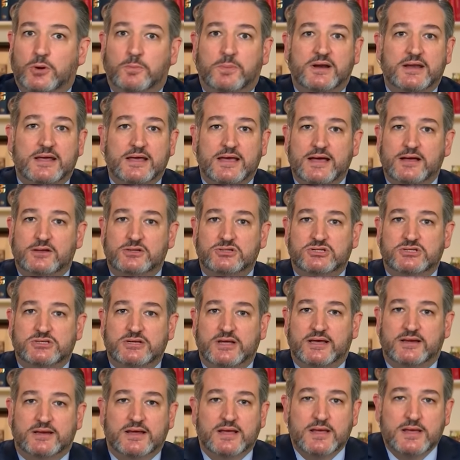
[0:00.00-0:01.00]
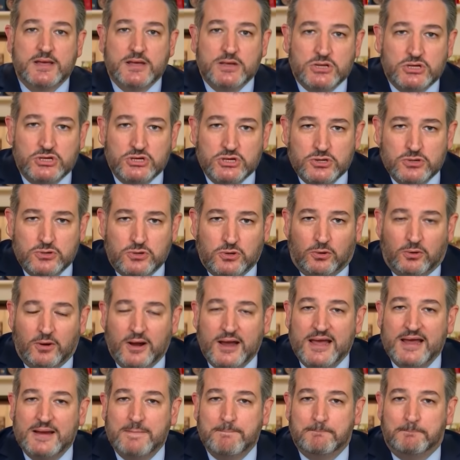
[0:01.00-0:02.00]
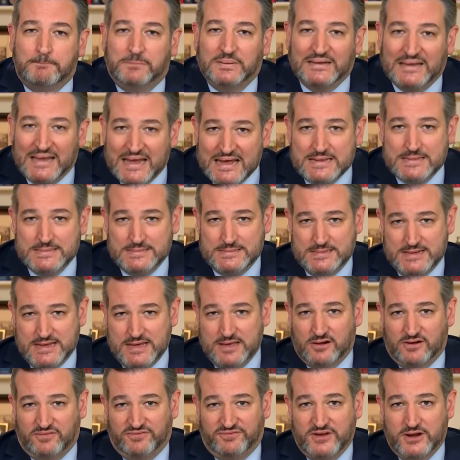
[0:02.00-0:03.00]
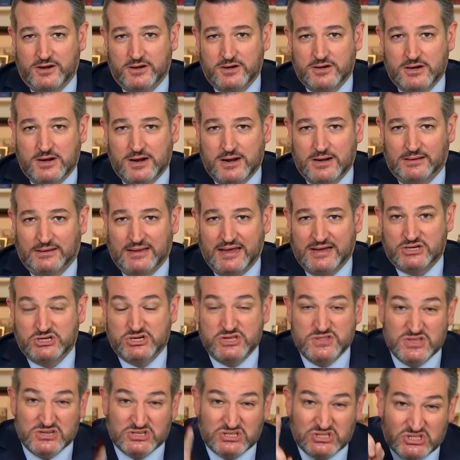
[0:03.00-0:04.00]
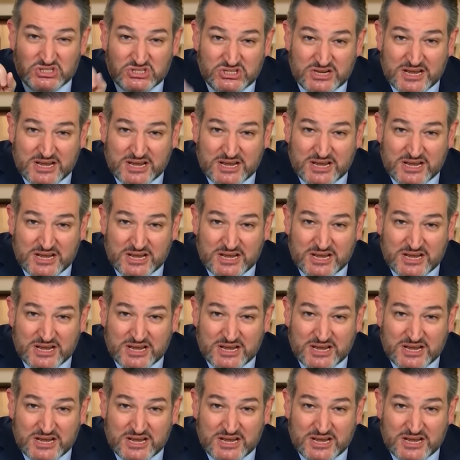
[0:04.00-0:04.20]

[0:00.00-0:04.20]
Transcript: nobody else did. Ukraine blatantly interfered in our election.